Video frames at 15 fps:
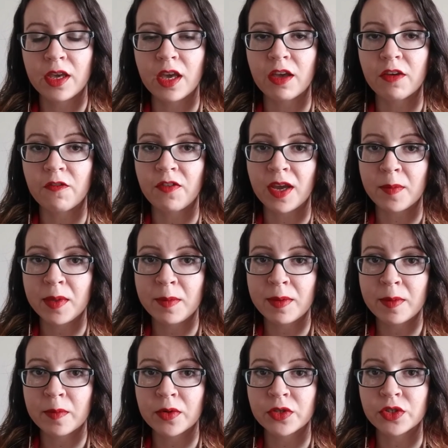If family
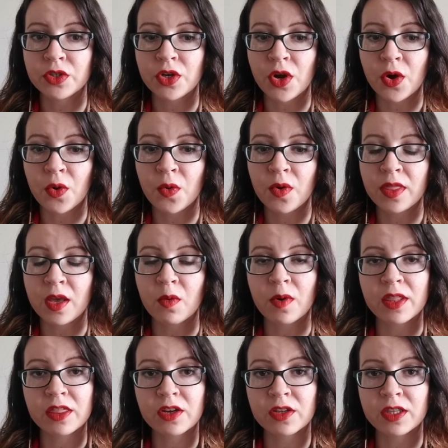members know they
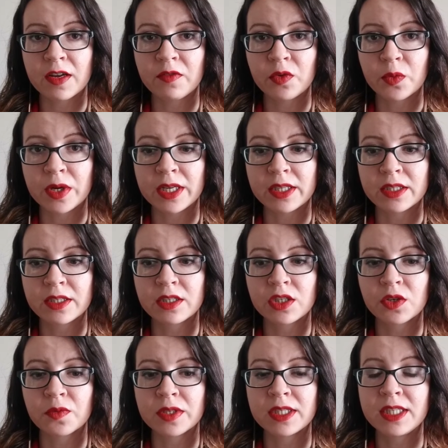want their loved ones to
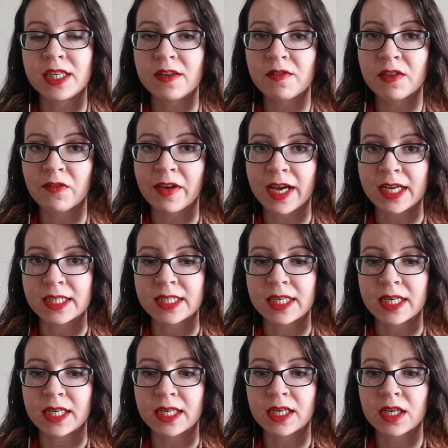receive the
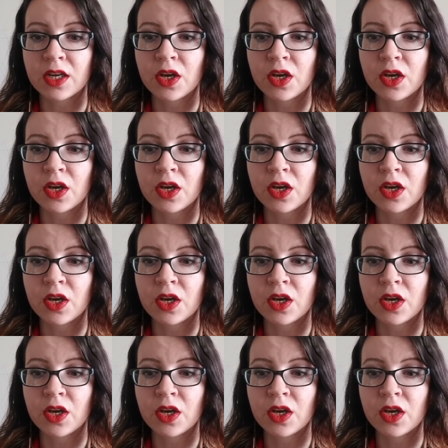vaccine,